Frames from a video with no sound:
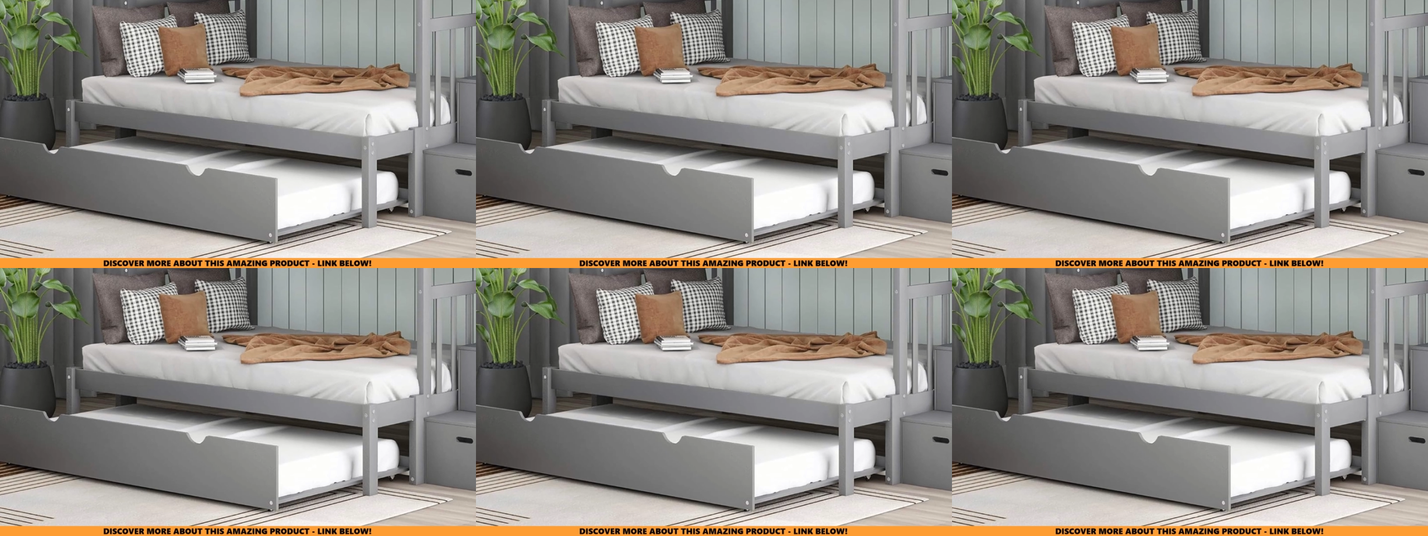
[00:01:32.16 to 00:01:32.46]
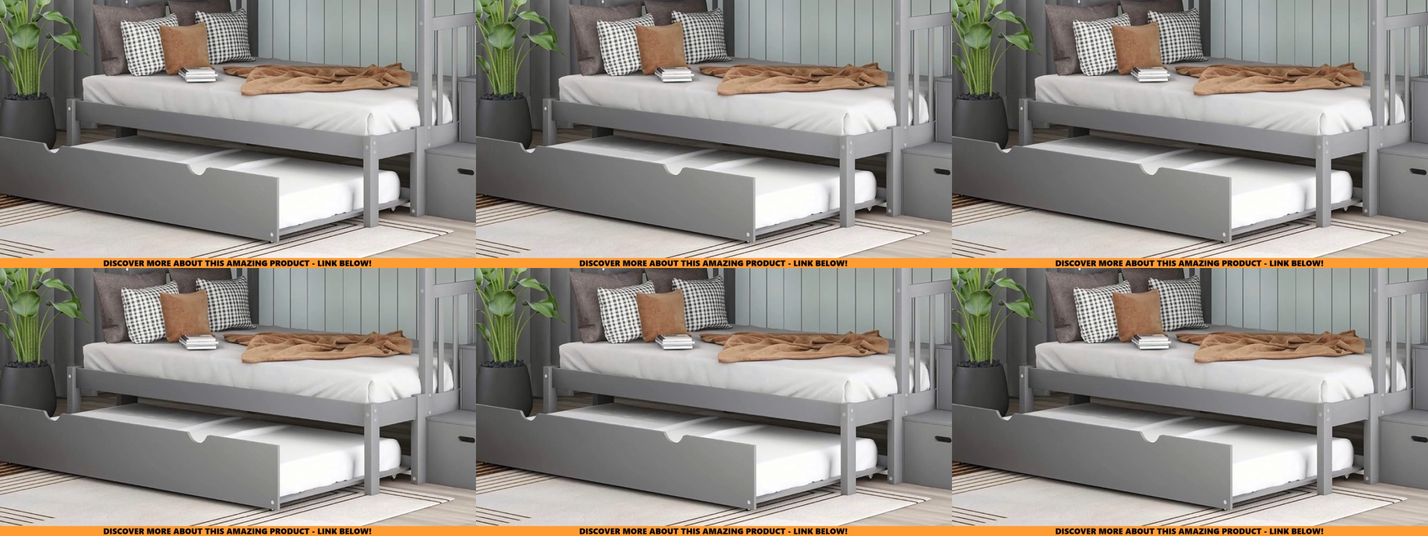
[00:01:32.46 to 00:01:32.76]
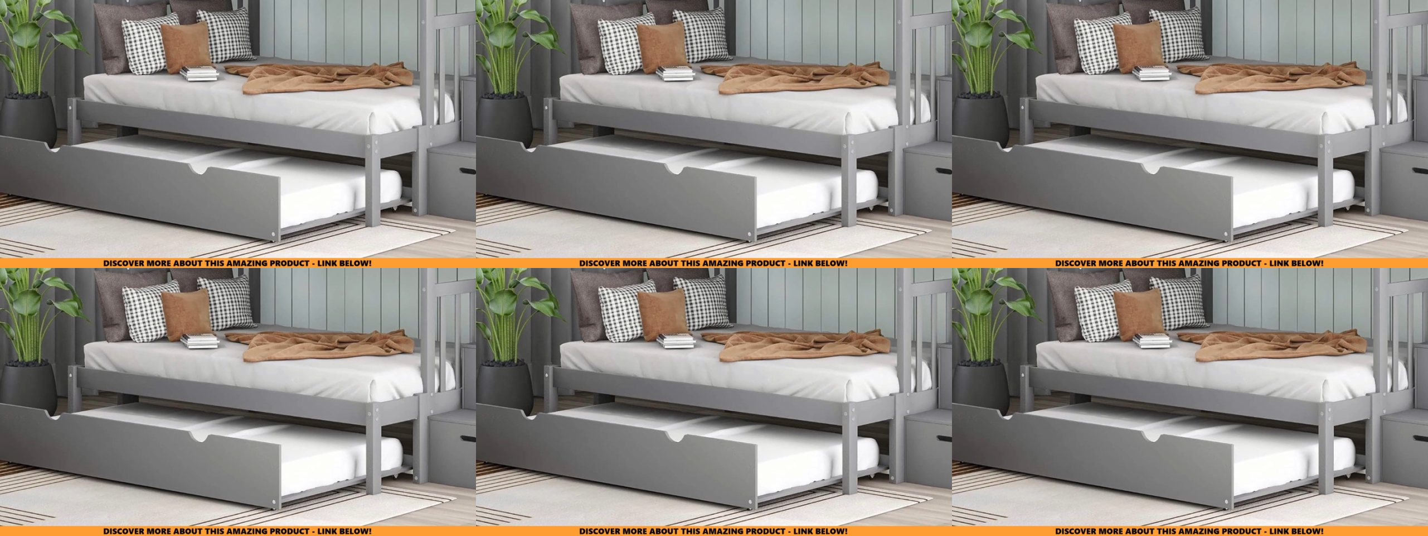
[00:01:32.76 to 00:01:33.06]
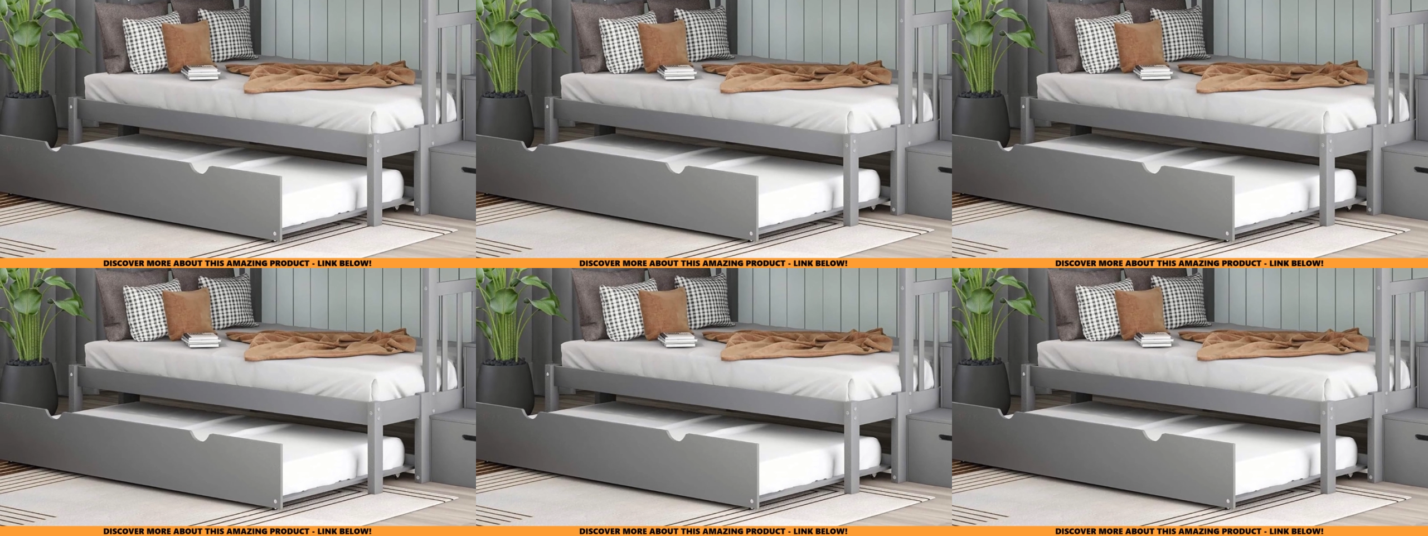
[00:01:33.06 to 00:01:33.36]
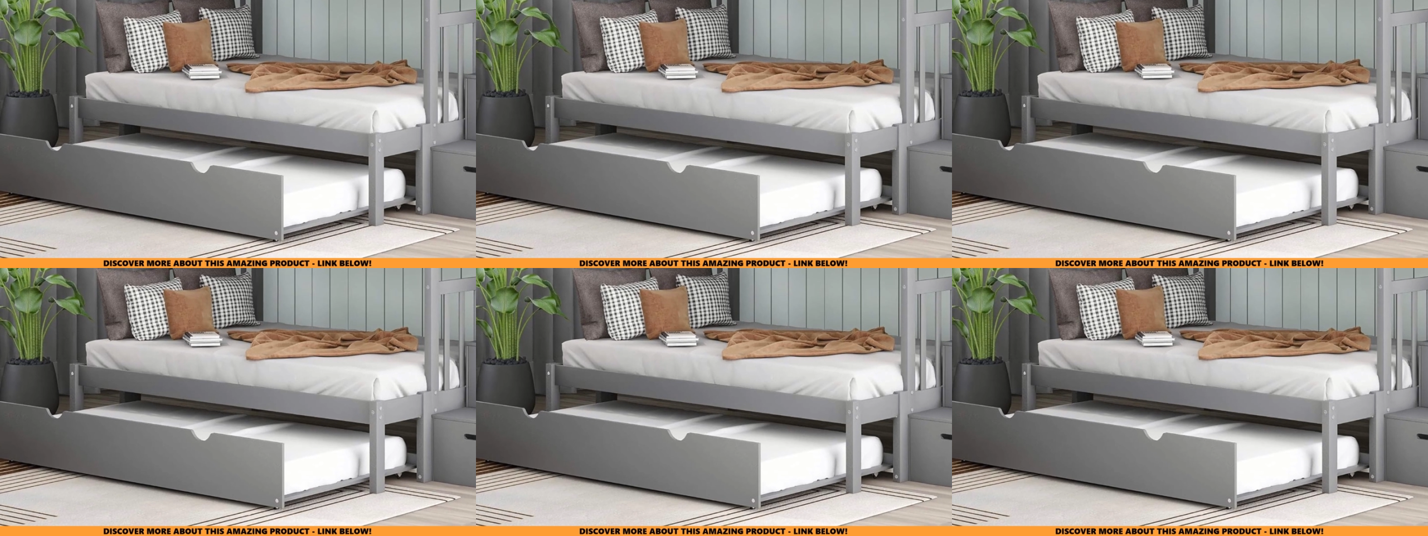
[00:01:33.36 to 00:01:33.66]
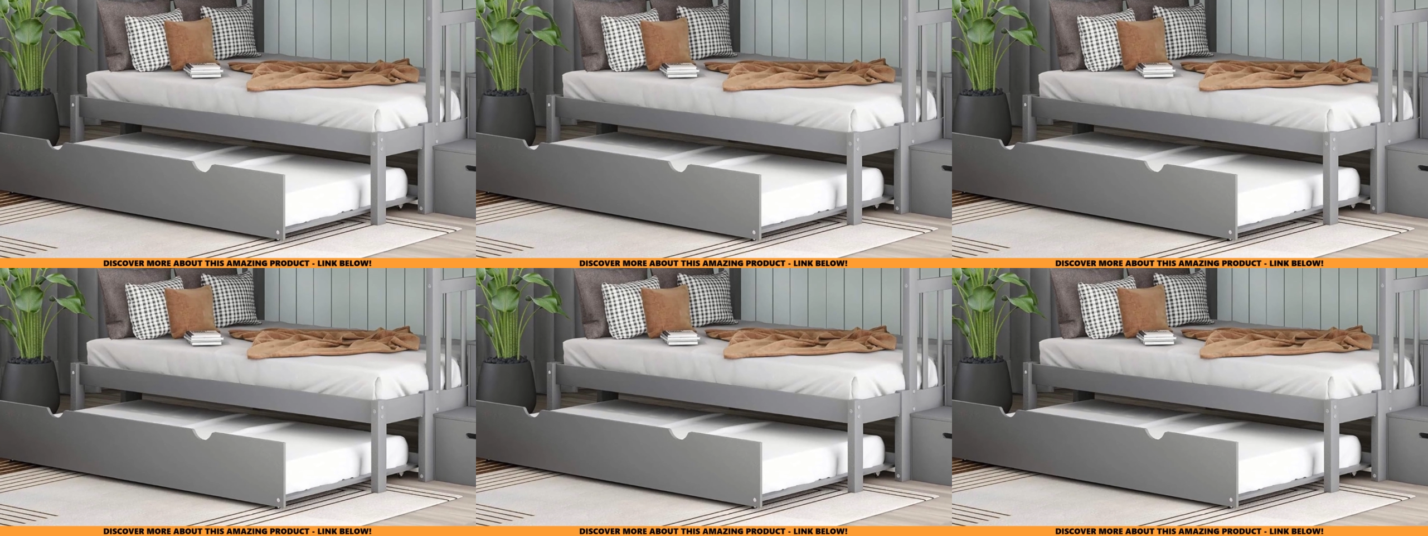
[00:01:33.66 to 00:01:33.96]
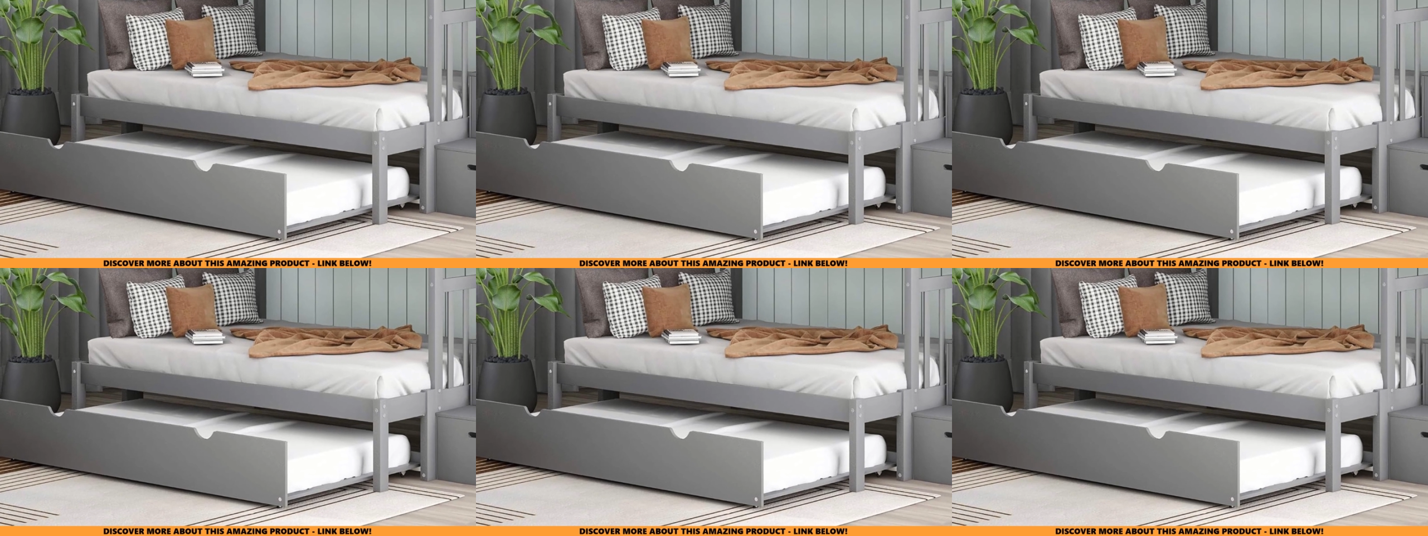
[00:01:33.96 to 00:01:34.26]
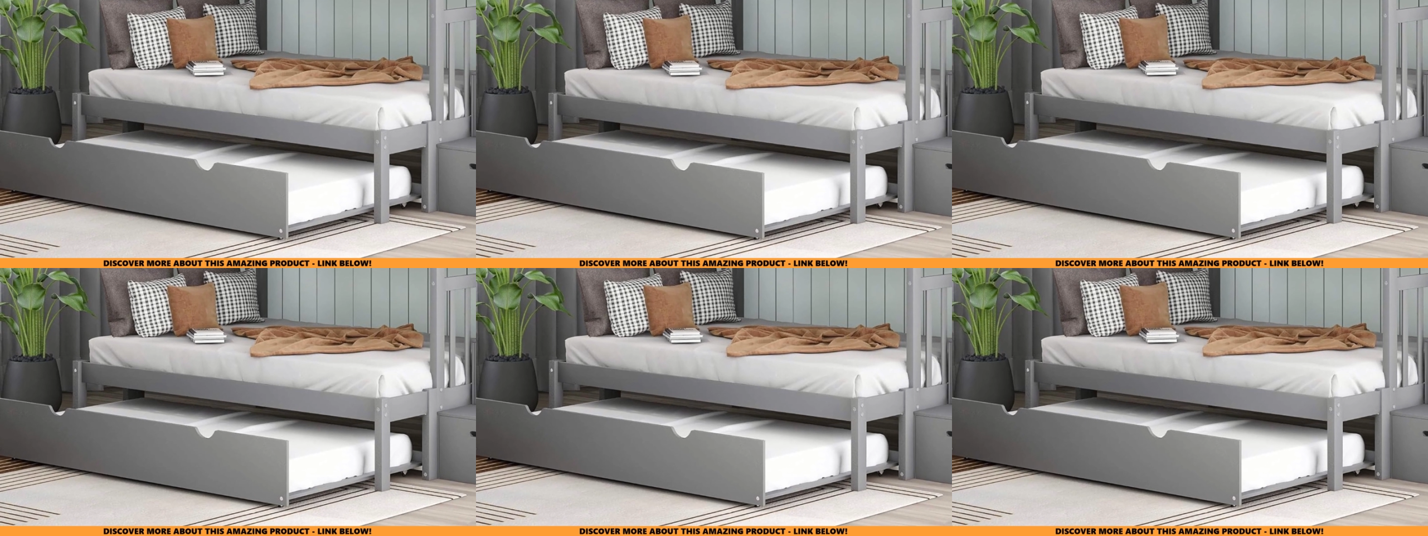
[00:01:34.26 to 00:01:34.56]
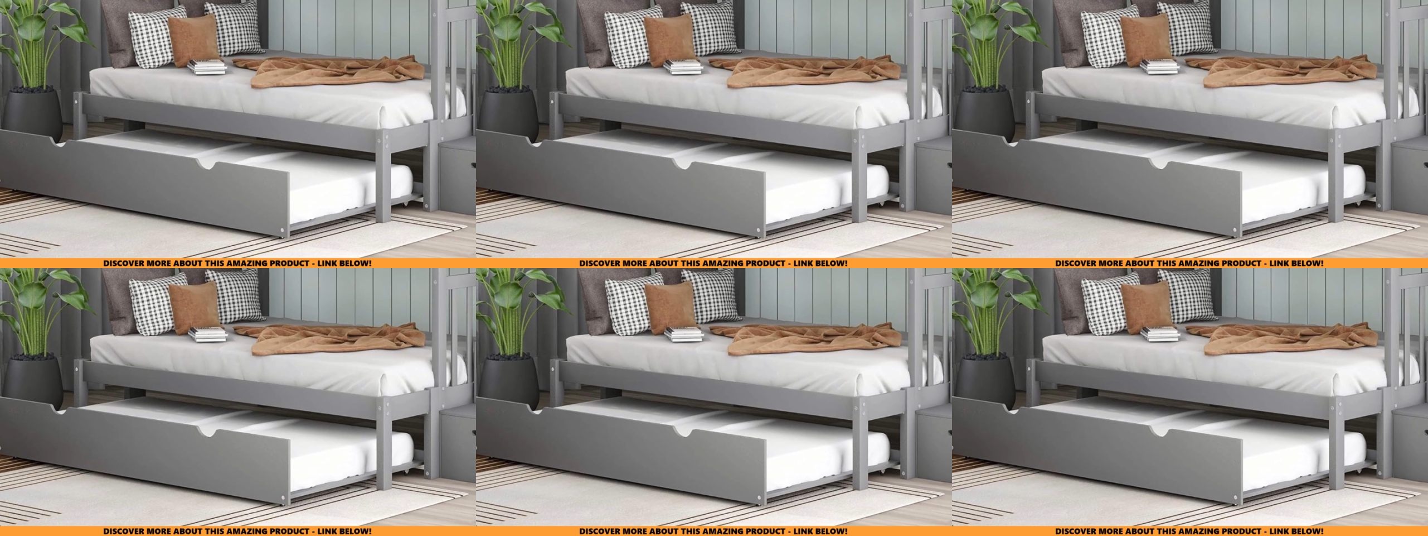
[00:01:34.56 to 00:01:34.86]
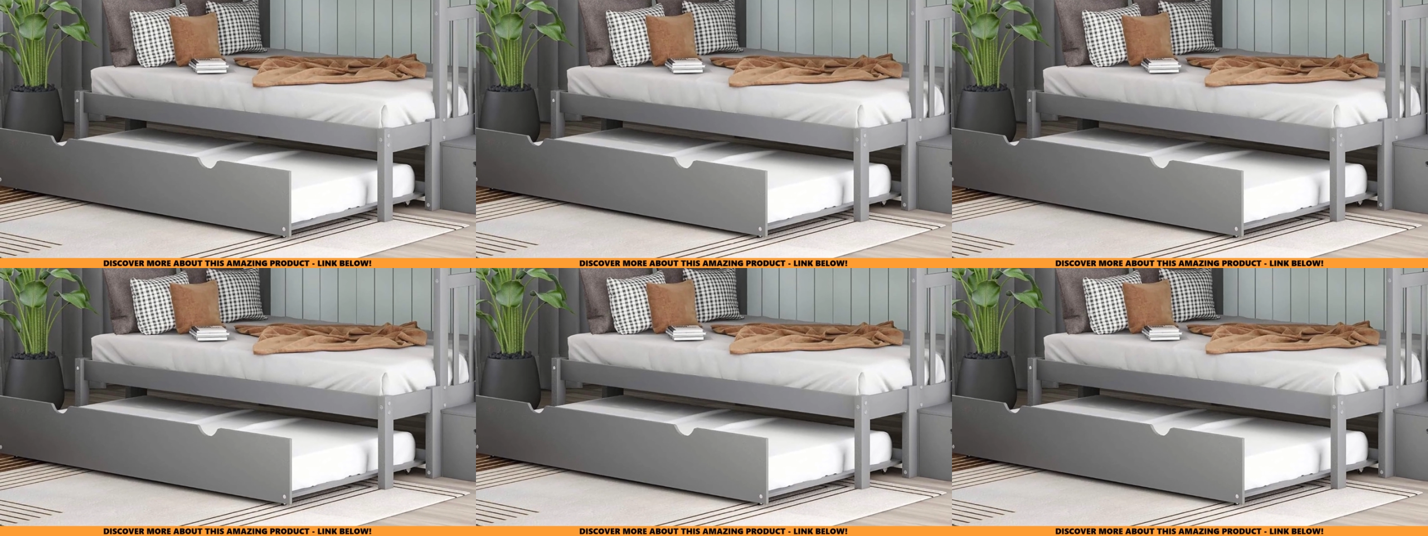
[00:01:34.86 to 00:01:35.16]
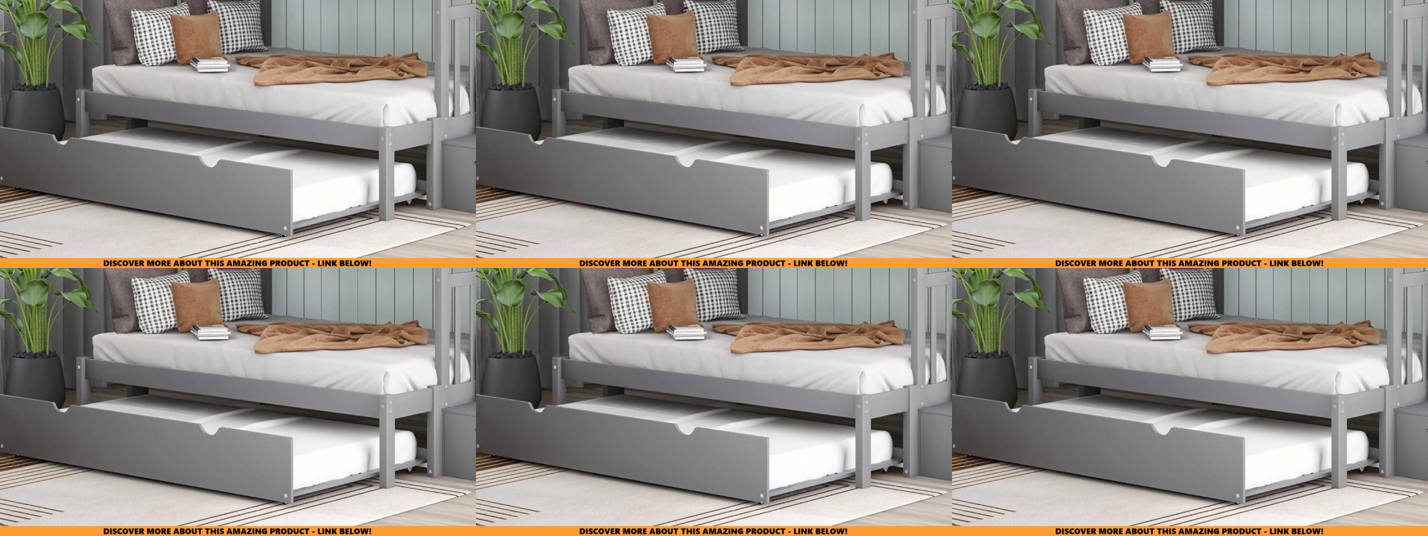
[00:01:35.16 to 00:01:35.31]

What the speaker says: (no speaker visible)